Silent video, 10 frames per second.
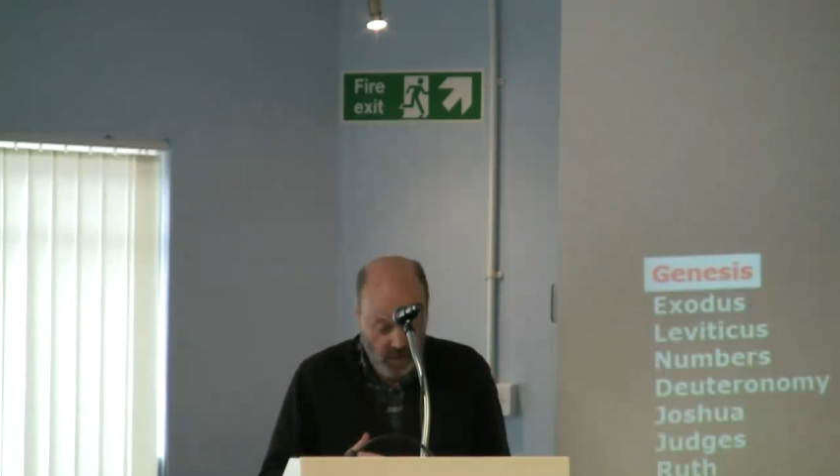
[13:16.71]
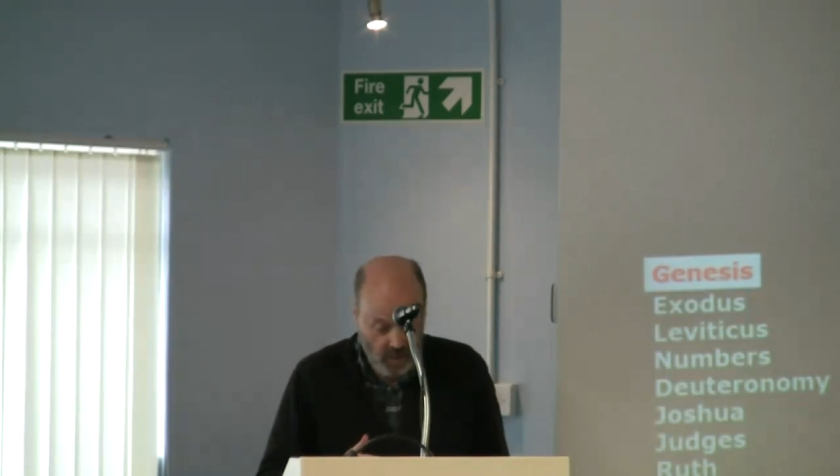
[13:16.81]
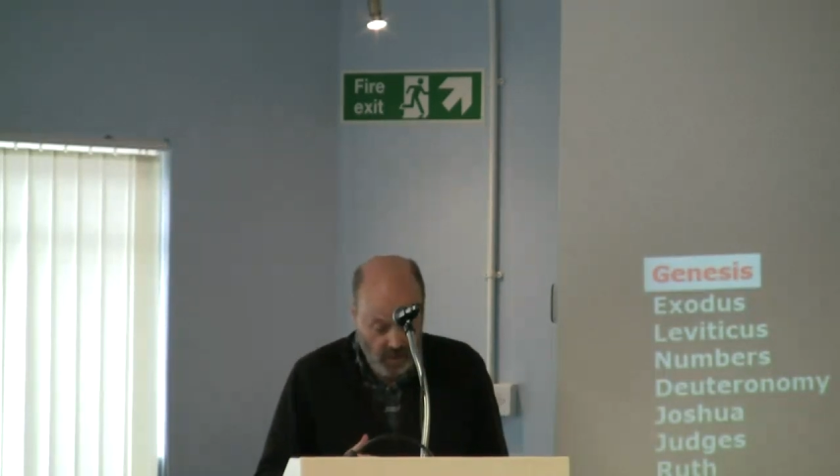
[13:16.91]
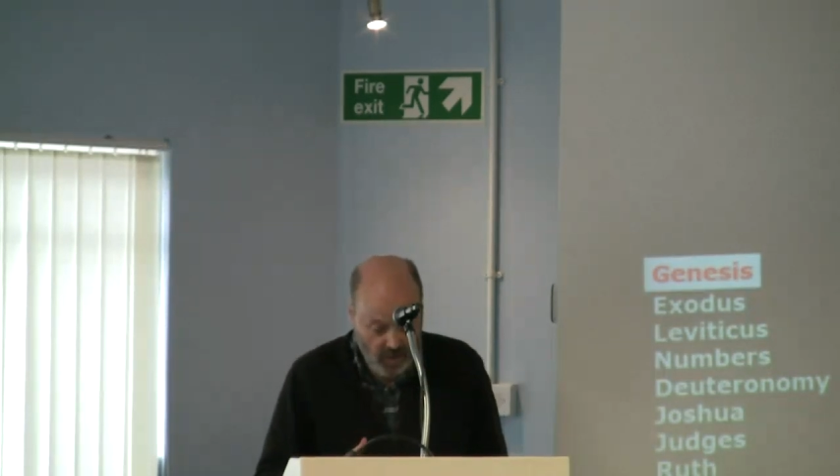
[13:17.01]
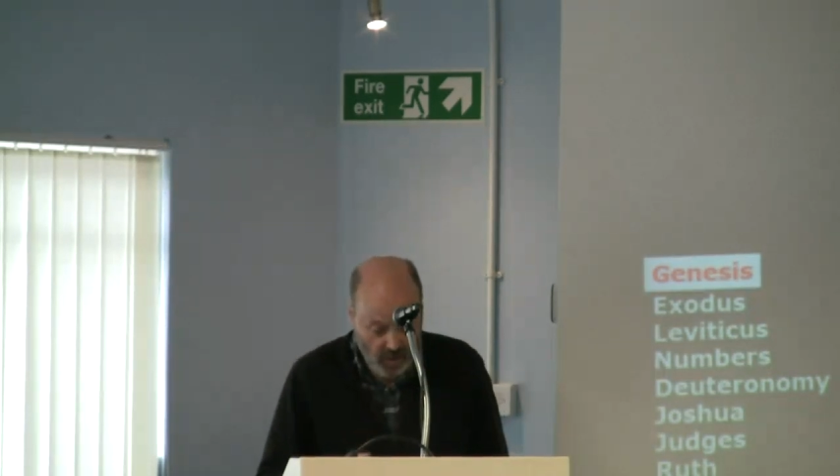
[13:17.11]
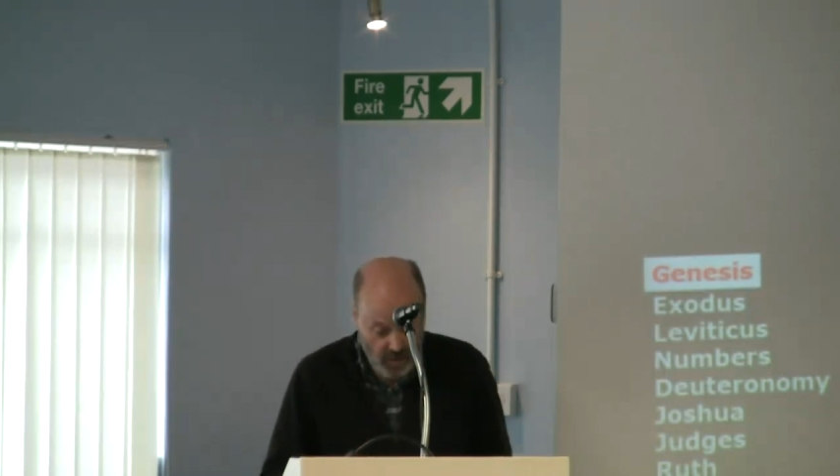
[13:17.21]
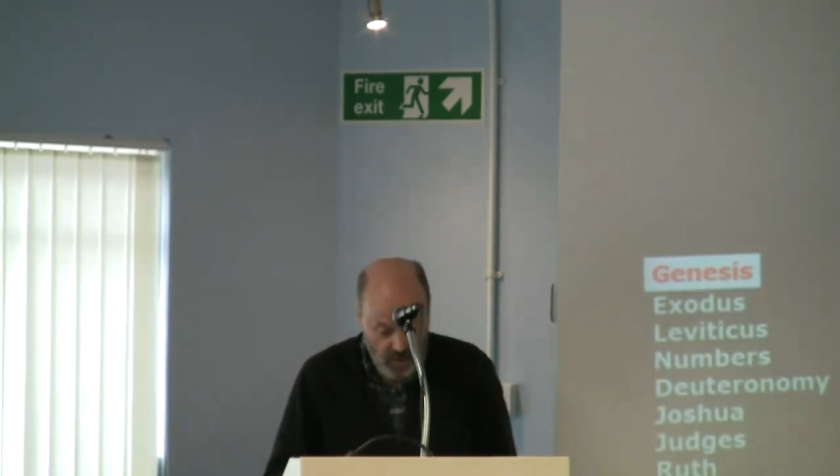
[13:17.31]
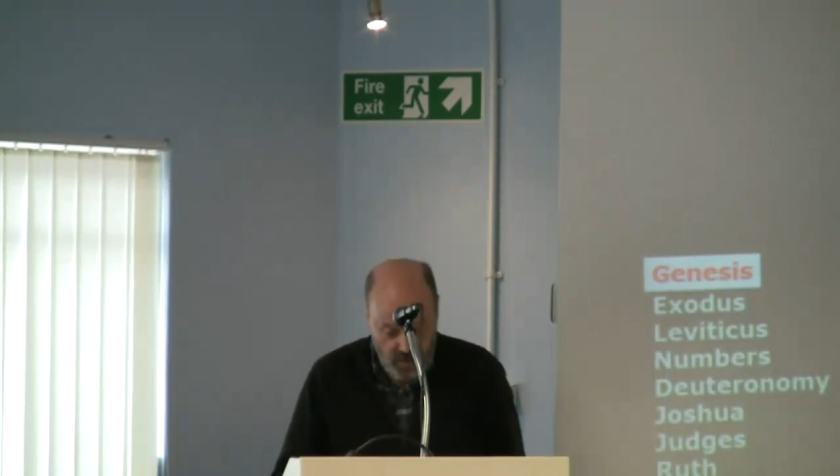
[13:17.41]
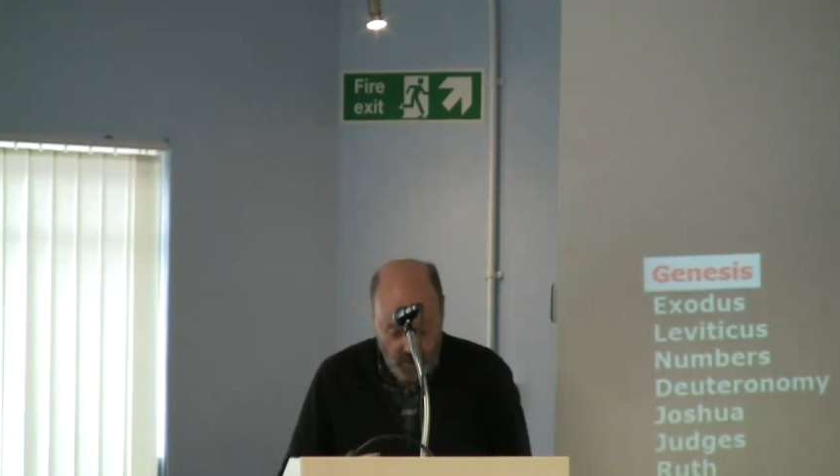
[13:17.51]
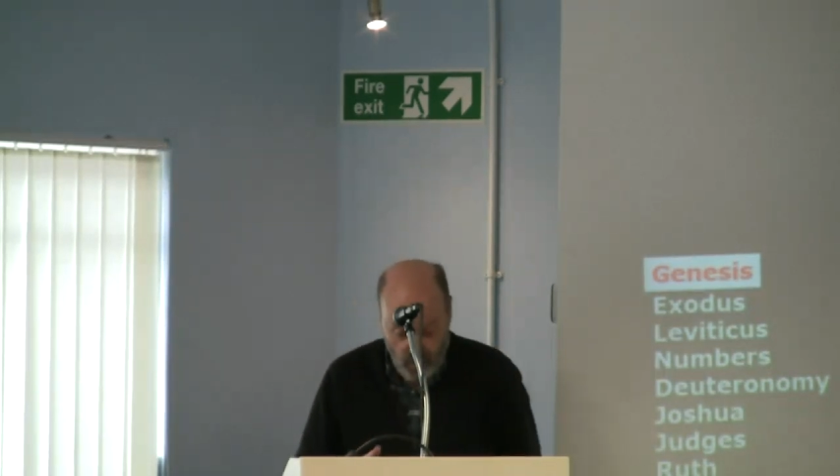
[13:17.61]
and the
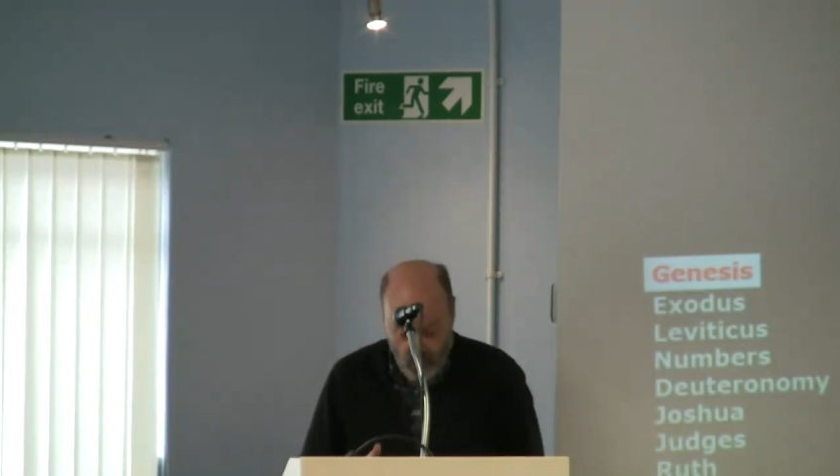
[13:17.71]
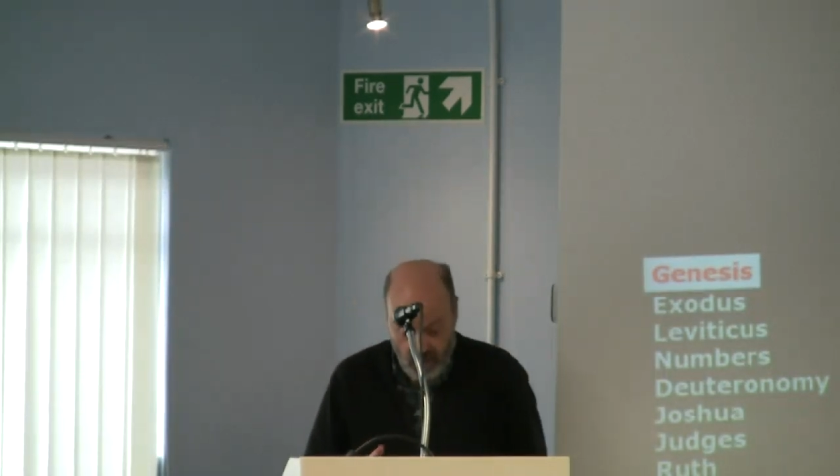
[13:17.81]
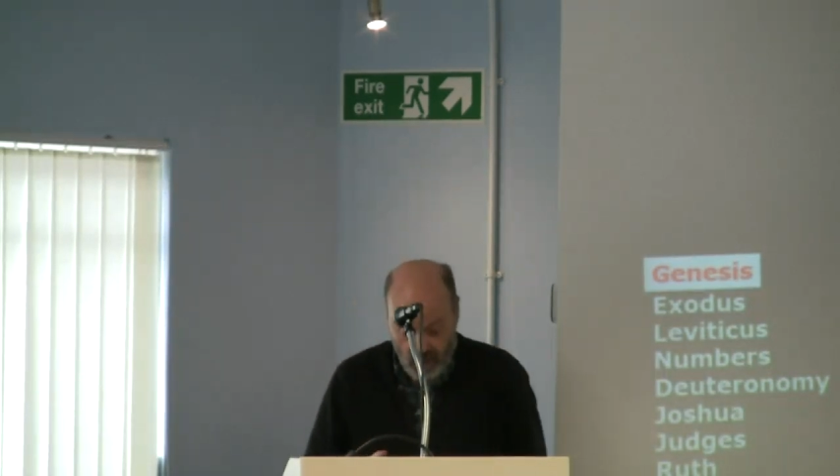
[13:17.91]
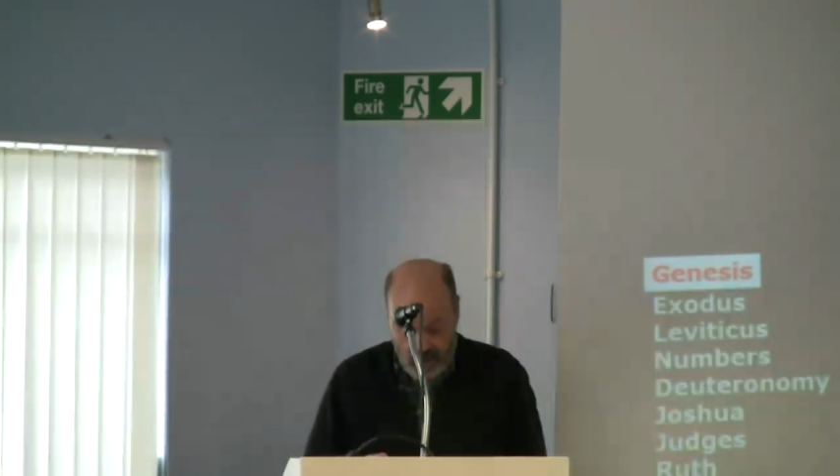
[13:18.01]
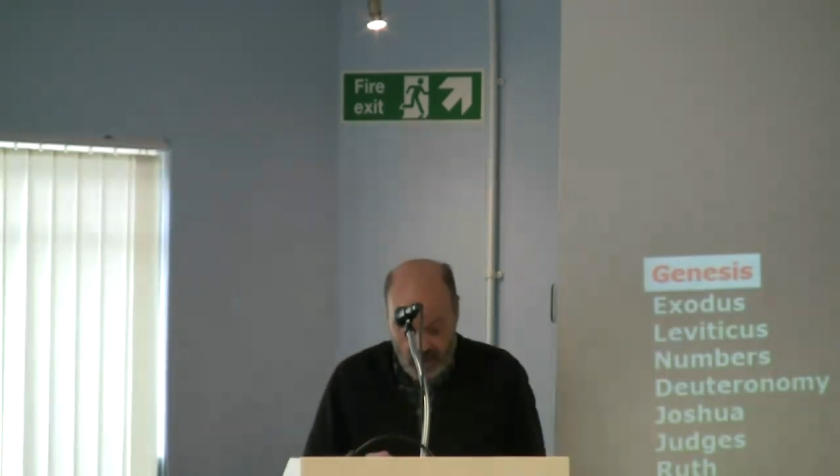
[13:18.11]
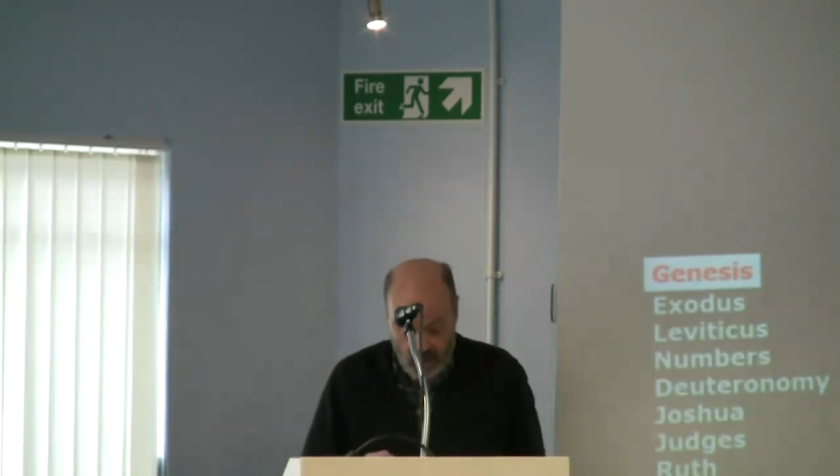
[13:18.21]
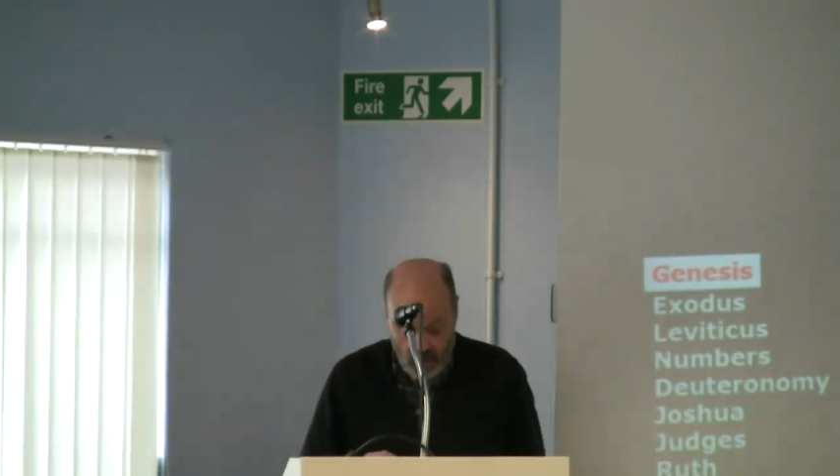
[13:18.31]
darkness he called night.